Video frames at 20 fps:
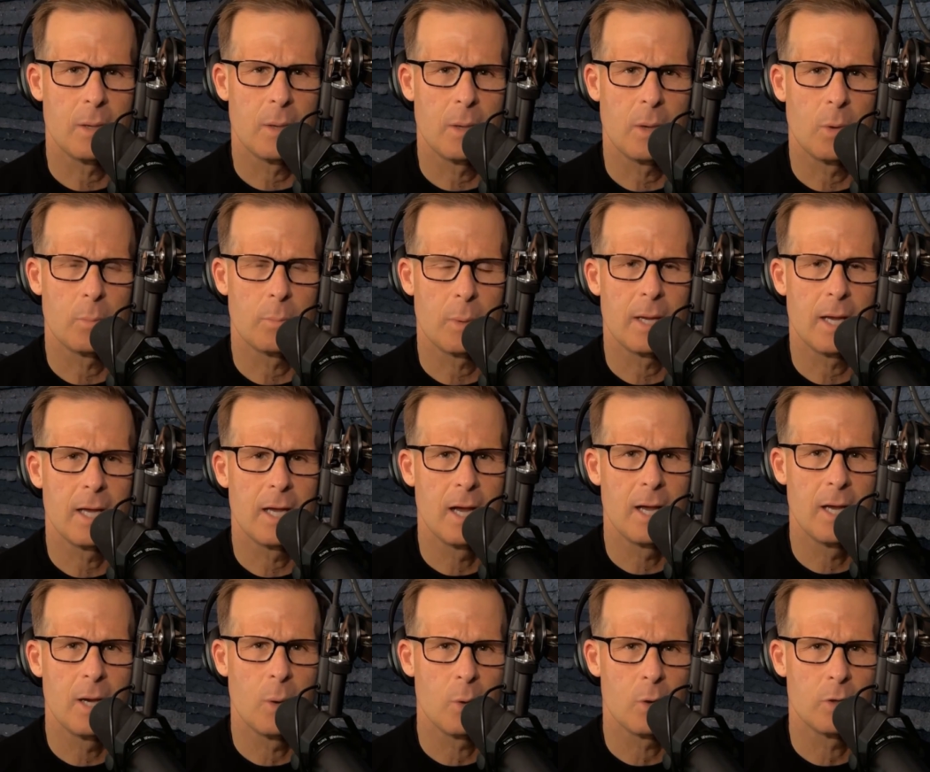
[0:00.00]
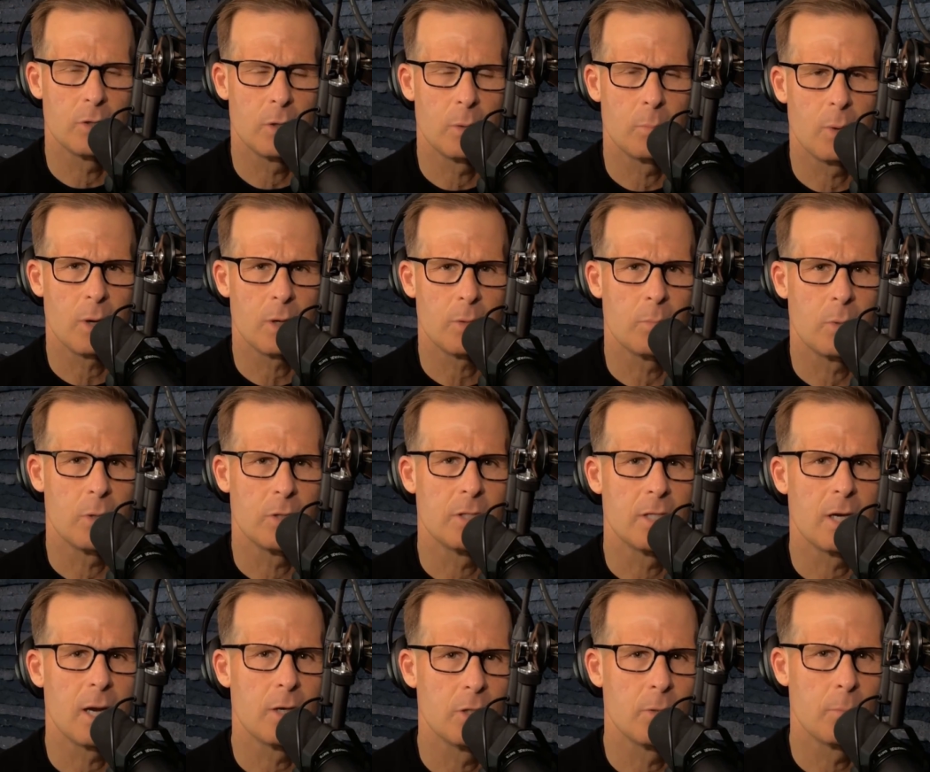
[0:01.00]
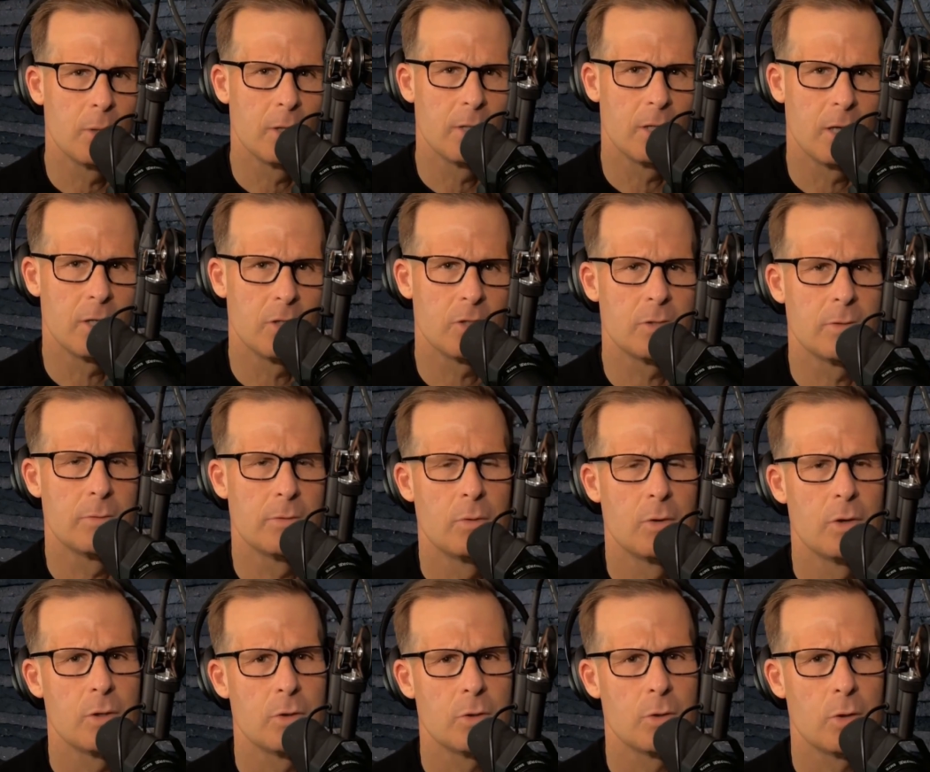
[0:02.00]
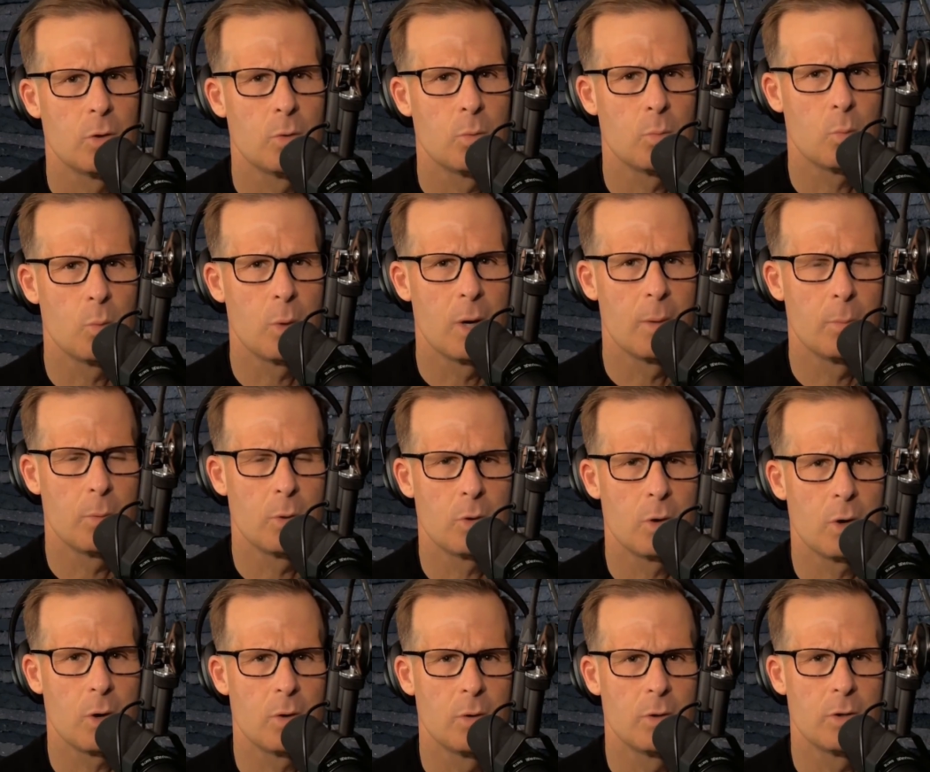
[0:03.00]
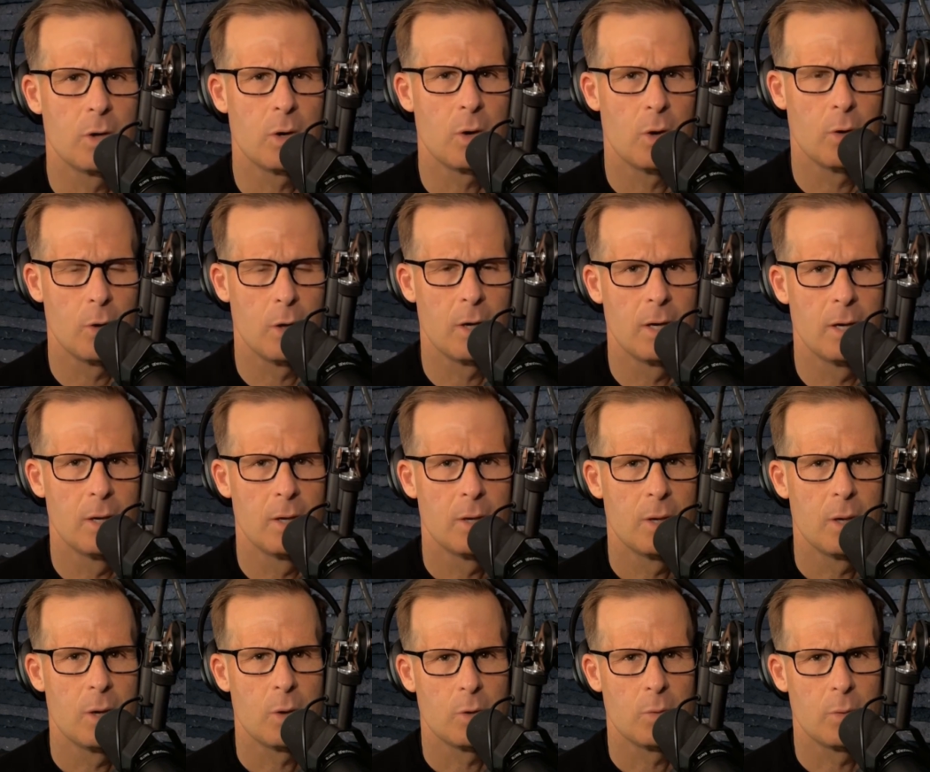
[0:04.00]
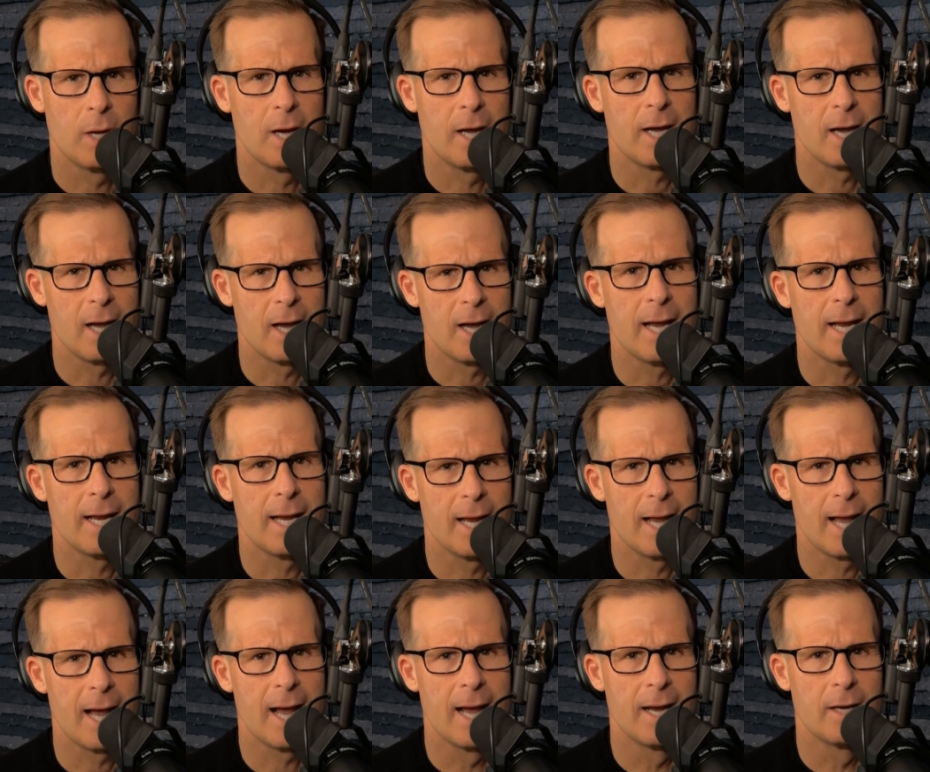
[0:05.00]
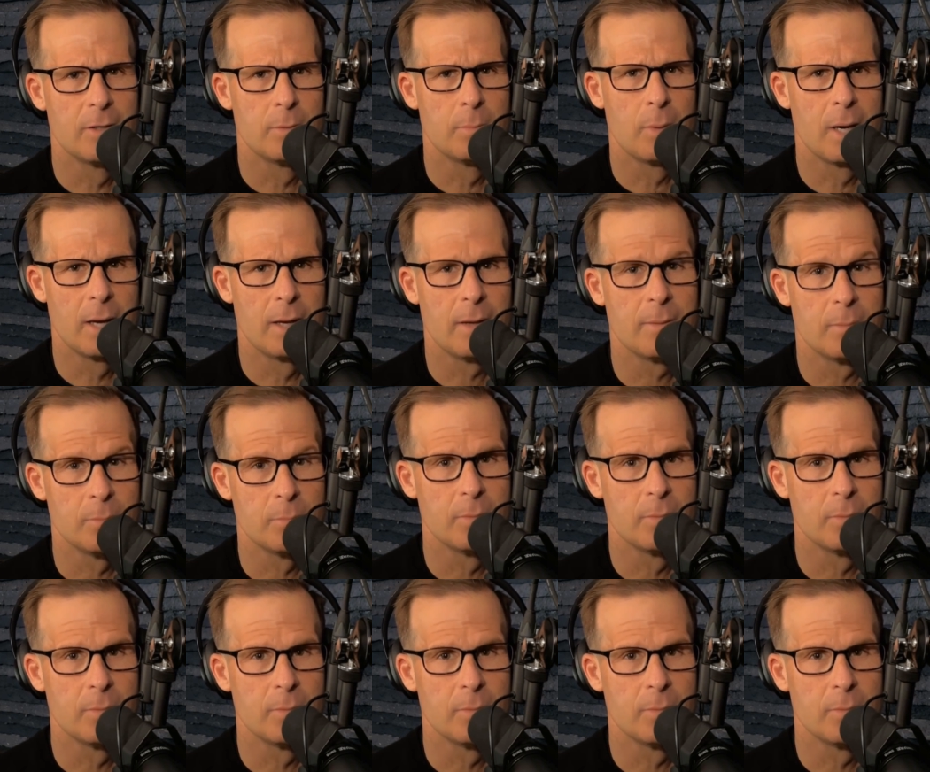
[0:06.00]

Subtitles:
OpenAI also published documentation for a new web crawler called OAI AdSpot.